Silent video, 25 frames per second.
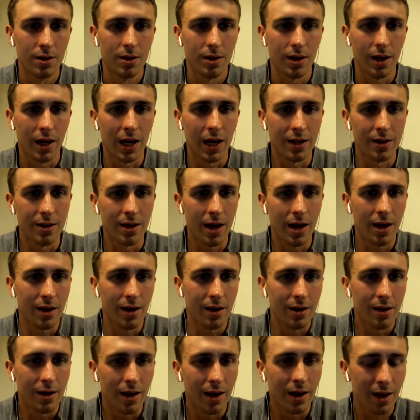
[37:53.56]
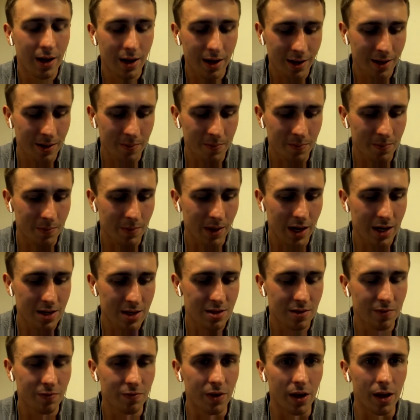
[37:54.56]
and then
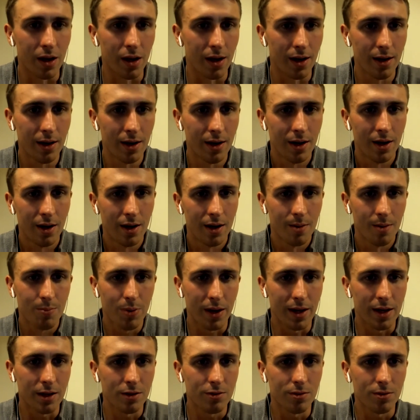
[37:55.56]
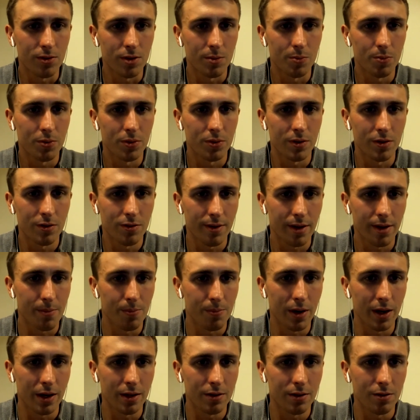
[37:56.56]
Aston Villa playing through
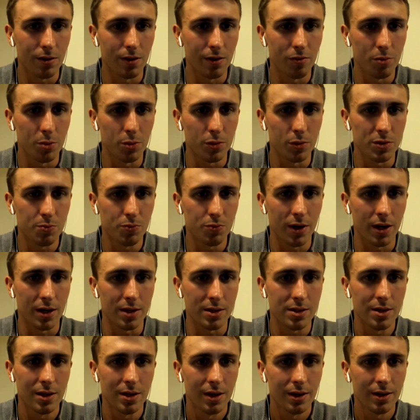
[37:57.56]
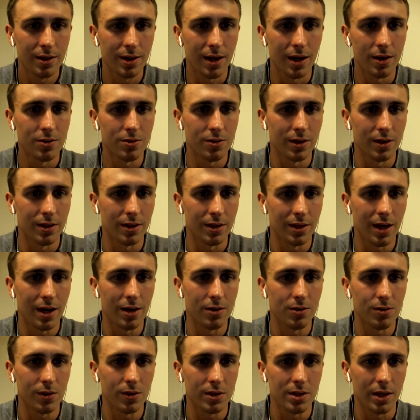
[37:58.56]
Liverpool's press, countering the
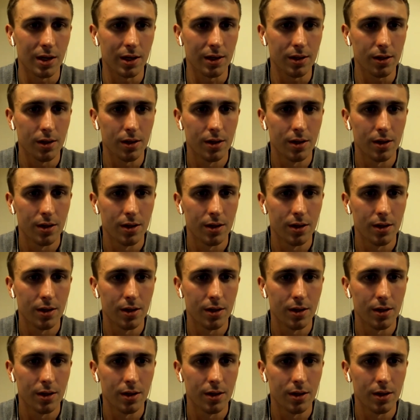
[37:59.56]
counter attack.